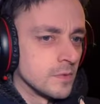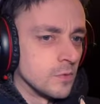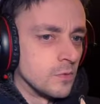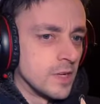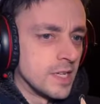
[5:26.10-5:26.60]

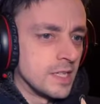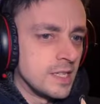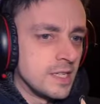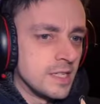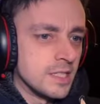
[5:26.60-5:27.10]

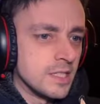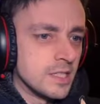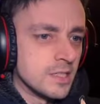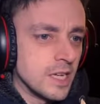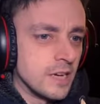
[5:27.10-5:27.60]
Really? Is he
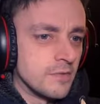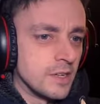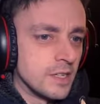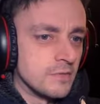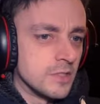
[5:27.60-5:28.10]
going to have
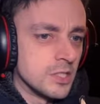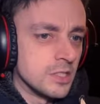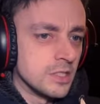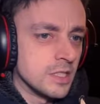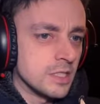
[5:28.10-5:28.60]
night
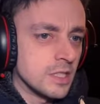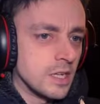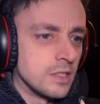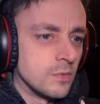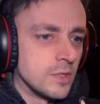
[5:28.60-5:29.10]
vision? That's
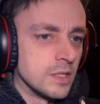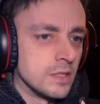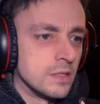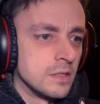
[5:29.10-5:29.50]
kind of weird.